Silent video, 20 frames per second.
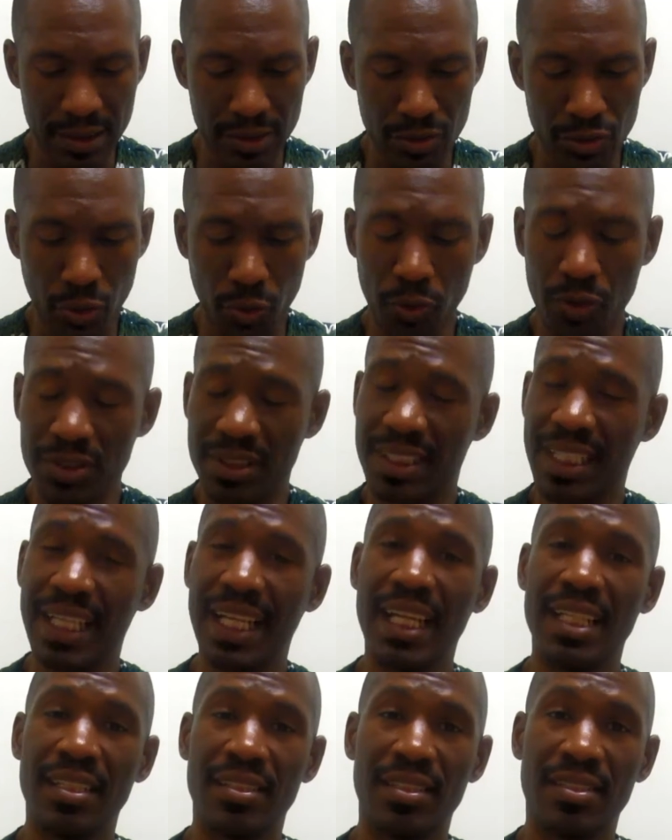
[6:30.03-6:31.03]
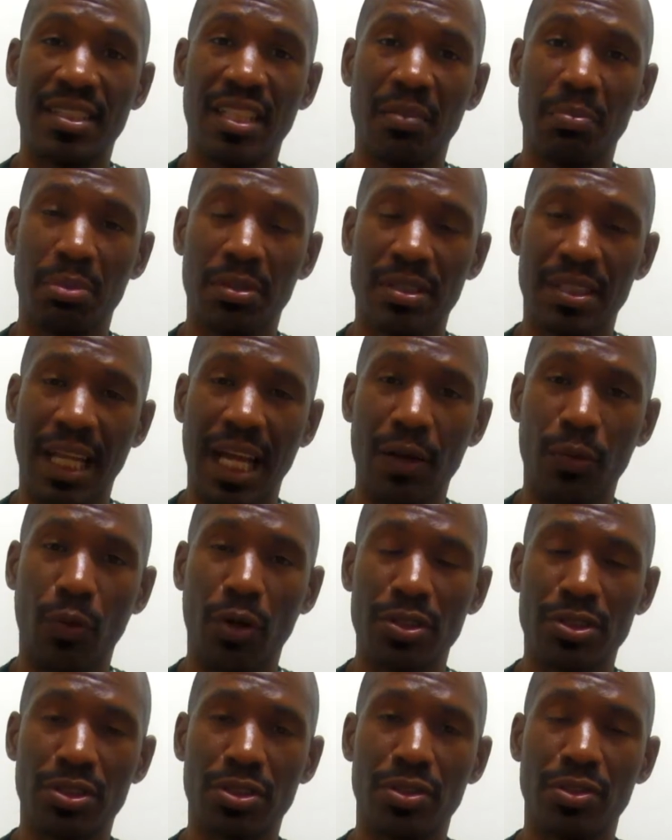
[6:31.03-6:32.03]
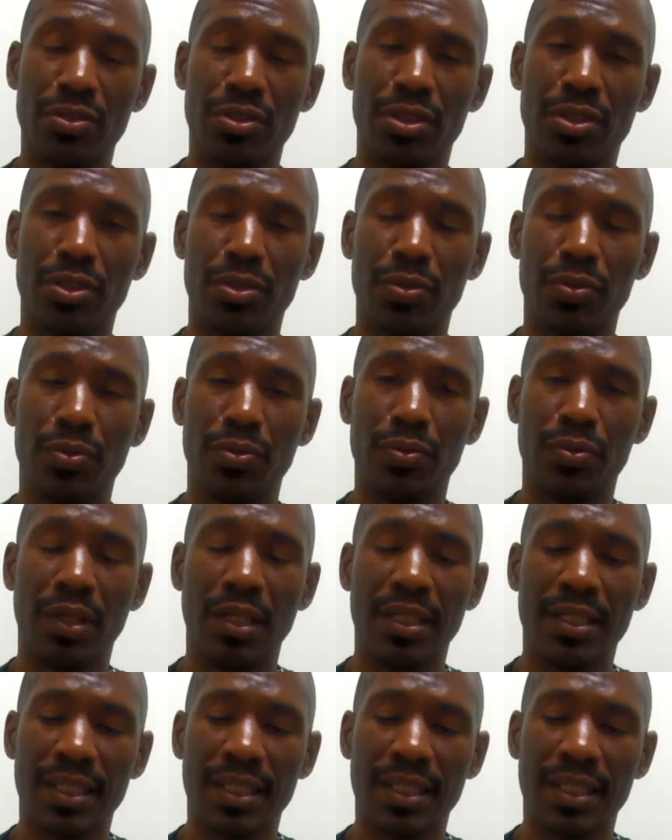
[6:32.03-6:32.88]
towards the end of the template that I want you to